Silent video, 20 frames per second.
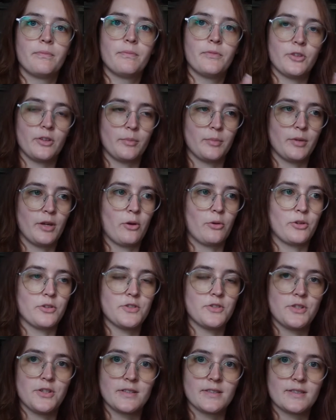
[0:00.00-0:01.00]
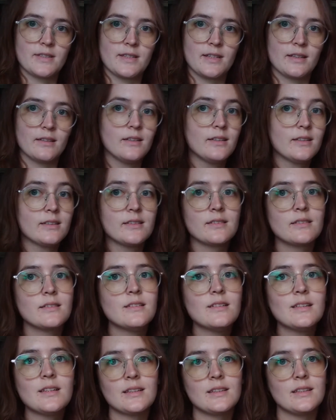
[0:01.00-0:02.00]
So let me hold it so you can see it. Look at,
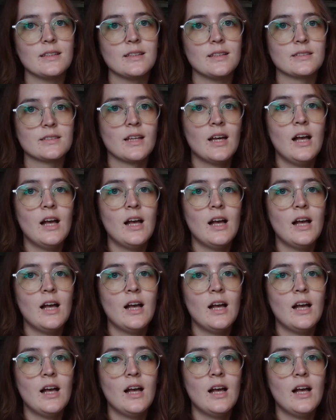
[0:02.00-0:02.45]
look at this.